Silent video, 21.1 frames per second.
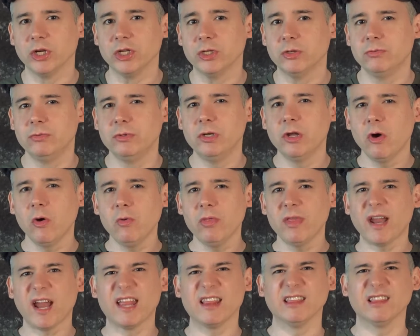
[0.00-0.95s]
you know
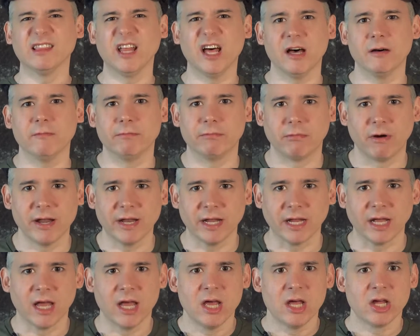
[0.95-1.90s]
that I love
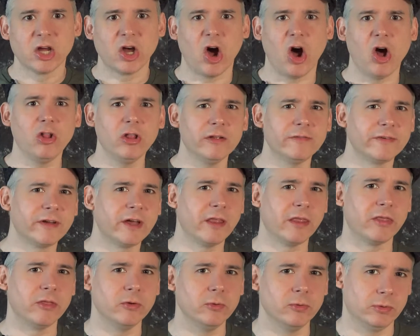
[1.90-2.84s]
running Call of
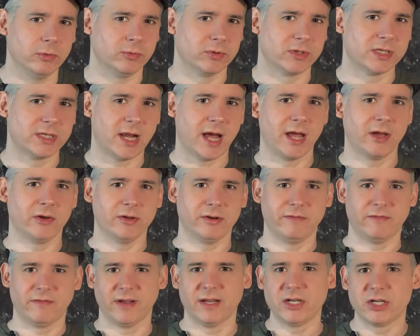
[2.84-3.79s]
Cthulhu style
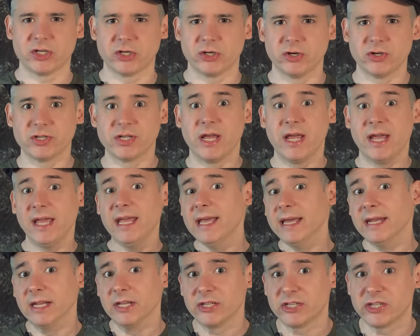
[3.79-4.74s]
adventures
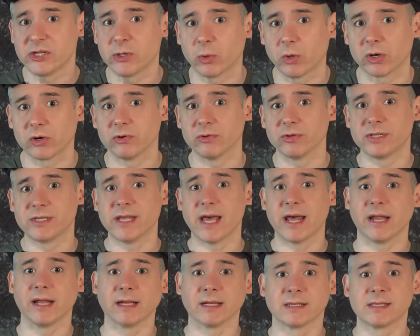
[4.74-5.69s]
in historical
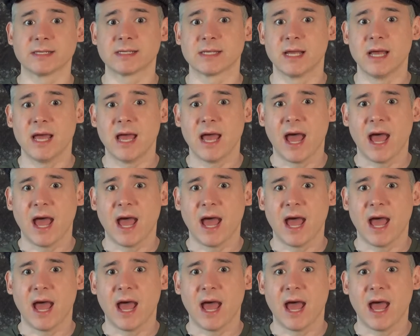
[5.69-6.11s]
settings.